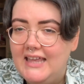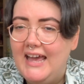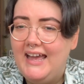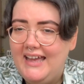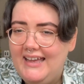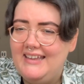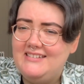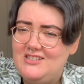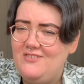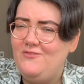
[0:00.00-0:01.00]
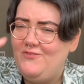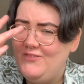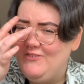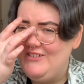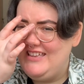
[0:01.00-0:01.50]
that
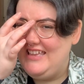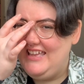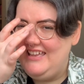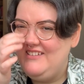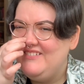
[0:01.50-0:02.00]
for you,